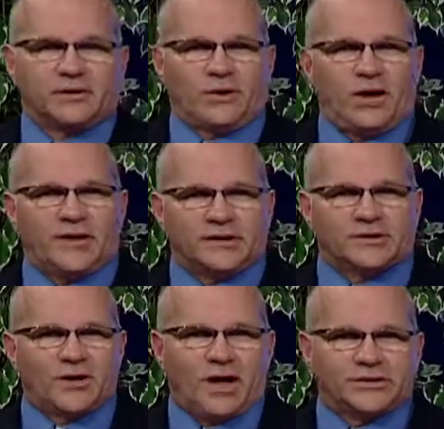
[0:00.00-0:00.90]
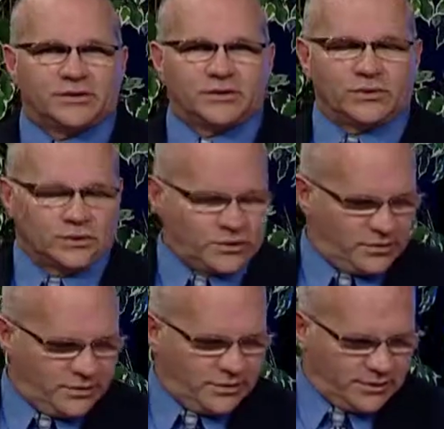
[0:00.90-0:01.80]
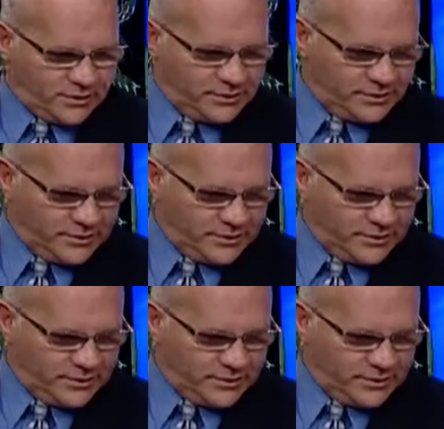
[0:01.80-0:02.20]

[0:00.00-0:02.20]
law that's constitutional.